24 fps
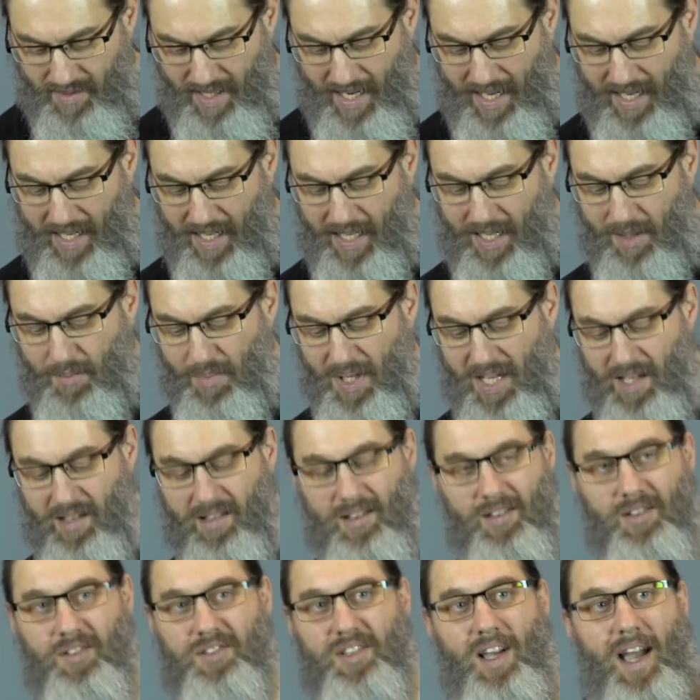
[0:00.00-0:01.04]
and it can be a
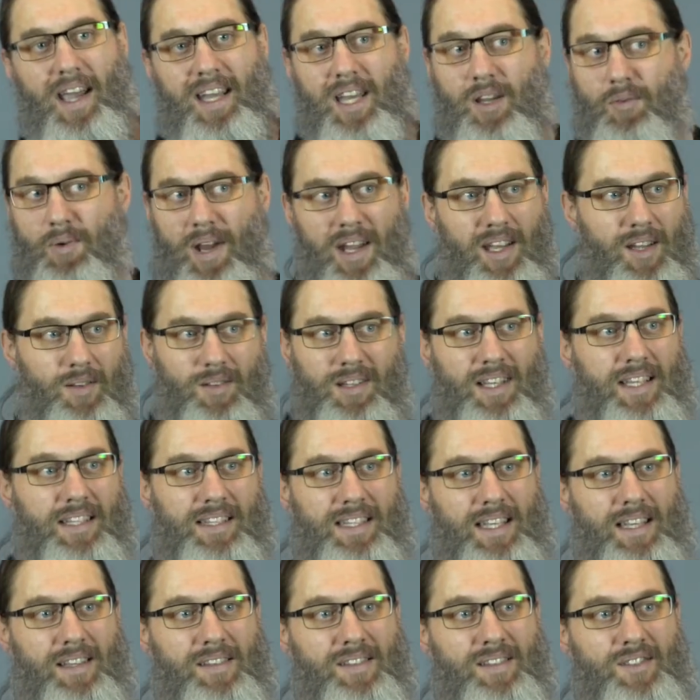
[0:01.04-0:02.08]
little tiny radio like
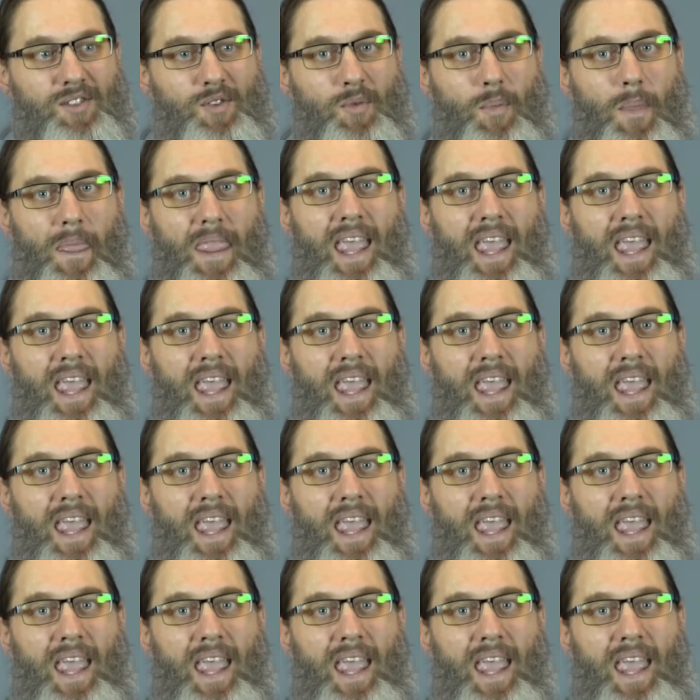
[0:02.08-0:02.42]
this,